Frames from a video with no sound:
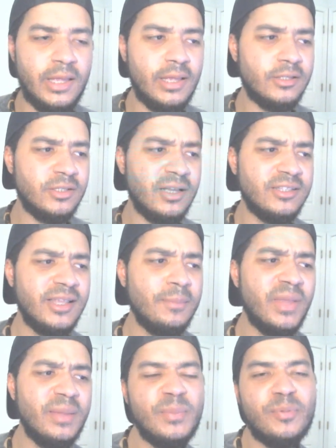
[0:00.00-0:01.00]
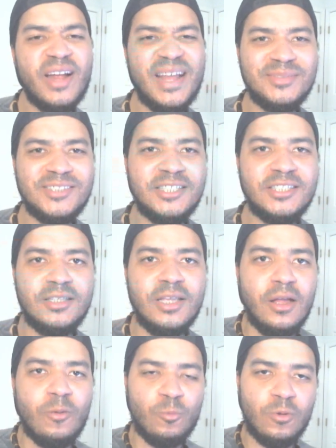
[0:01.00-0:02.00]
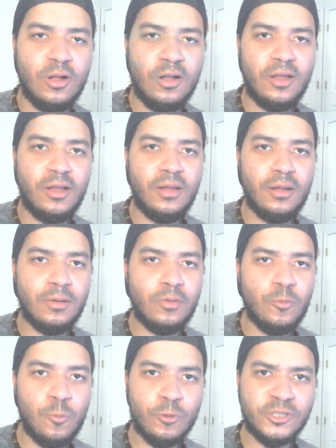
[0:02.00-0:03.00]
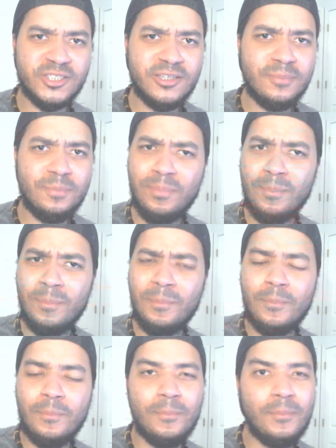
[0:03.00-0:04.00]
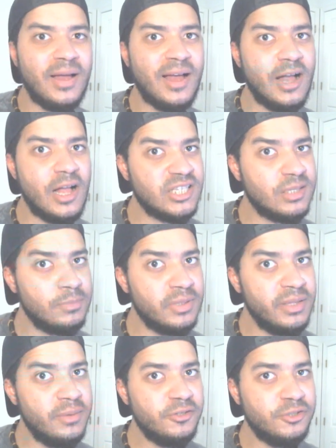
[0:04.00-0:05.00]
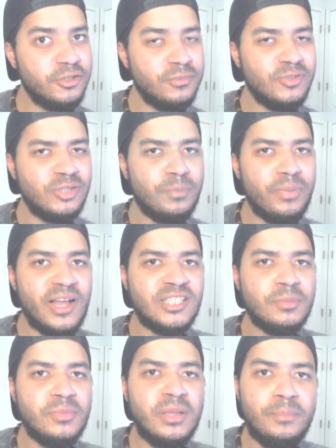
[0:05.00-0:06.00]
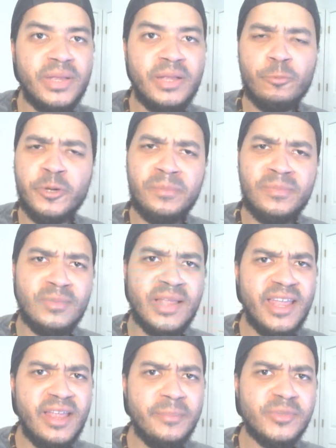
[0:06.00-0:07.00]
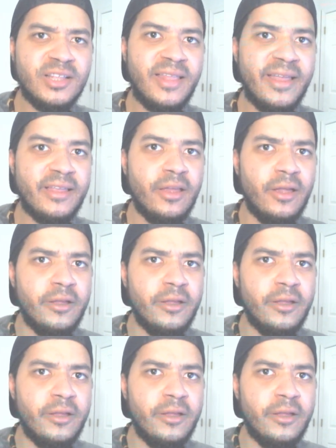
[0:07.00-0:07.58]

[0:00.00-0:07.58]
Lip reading: So I think maybe perhaps this course could possibly sh should possibly be renamed to like,